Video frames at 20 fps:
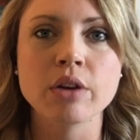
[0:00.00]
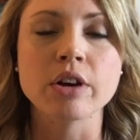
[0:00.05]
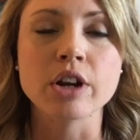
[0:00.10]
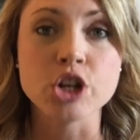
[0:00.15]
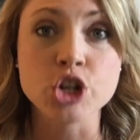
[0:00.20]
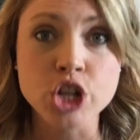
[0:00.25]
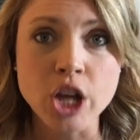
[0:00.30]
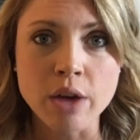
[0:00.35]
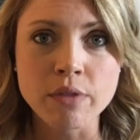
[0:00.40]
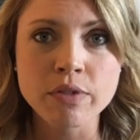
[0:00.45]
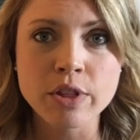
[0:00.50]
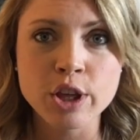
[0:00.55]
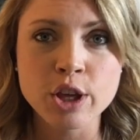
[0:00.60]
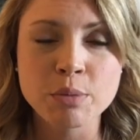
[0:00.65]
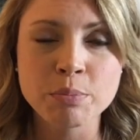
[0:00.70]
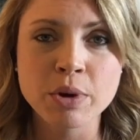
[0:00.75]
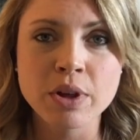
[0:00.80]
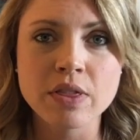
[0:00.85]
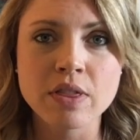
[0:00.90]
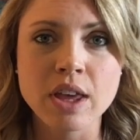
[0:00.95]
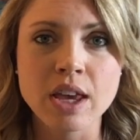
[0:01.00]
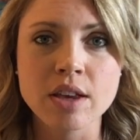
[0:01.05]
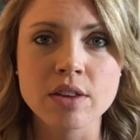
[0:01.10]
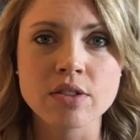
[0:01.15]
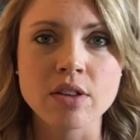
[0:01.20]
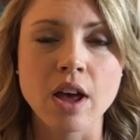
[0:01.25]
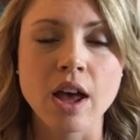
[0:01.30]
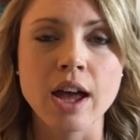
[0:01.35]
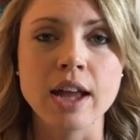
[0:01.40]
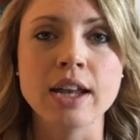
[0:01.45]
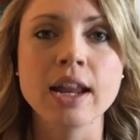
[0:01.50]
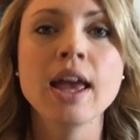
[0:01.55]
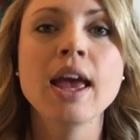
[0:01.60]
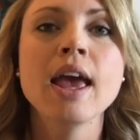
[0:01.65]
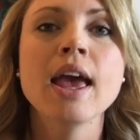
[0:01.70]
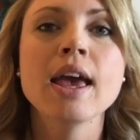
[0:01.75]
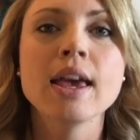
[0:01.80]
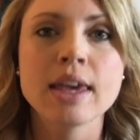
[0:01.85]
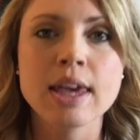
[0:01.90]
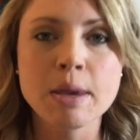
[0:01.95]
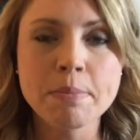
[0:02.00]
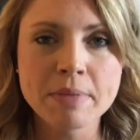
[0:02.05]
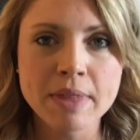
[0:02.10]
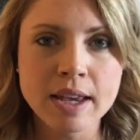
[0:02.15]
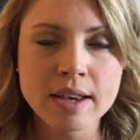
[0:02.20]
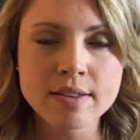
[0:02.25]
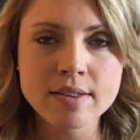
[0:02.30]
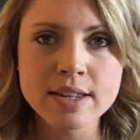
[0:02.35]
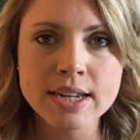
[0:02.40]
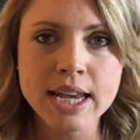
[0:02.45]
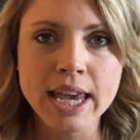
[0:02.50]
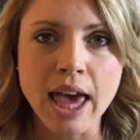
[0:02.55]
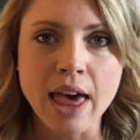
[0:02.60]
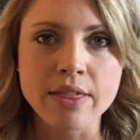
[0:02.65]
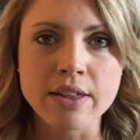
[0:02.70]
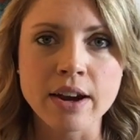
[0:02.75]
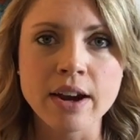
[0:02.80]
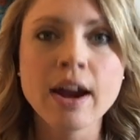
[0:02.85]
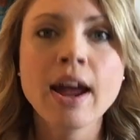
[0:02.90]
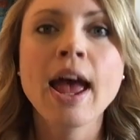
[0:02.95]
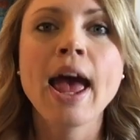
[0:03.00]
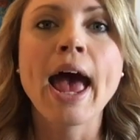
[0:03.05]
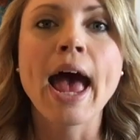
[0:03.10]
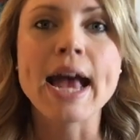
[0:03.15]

or a shelf that you put things on, keep things together